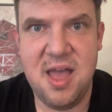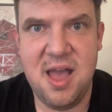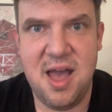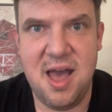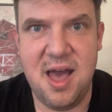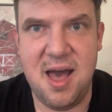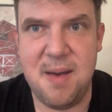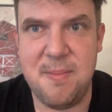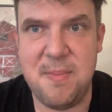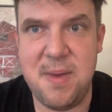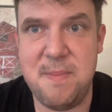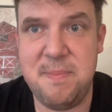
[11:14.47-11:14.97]

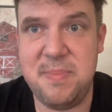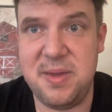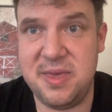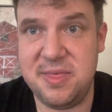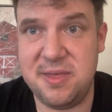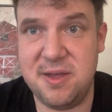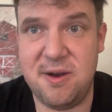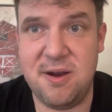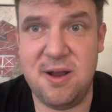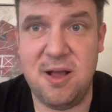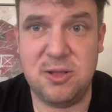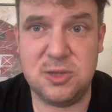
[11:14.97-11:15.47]
and be
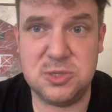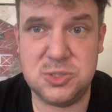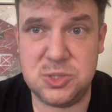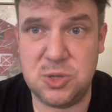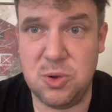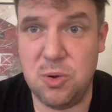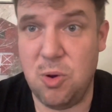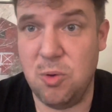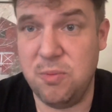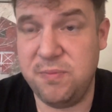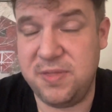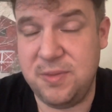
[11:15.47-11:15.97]
there
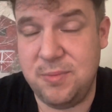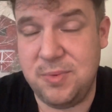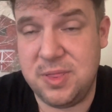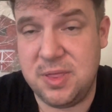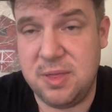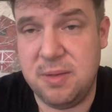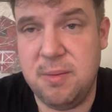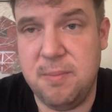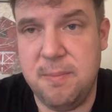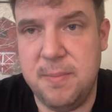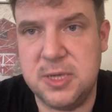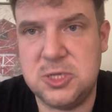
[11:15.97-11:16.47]
also, hopefully with
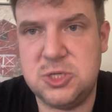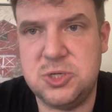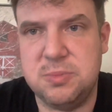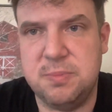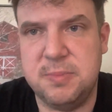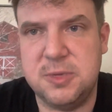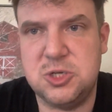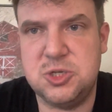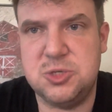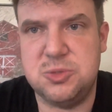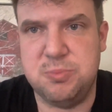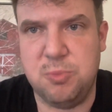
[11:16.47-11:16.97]
a much,
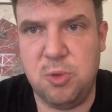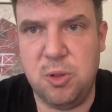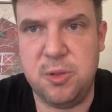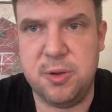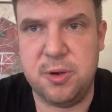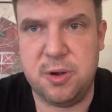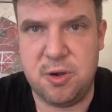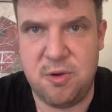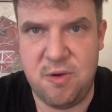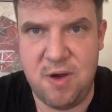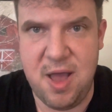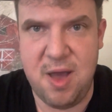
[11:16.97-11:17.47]
much smaller
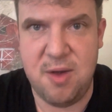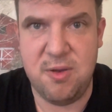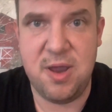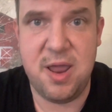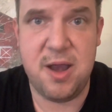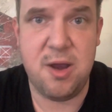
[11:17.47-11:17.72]
crowd.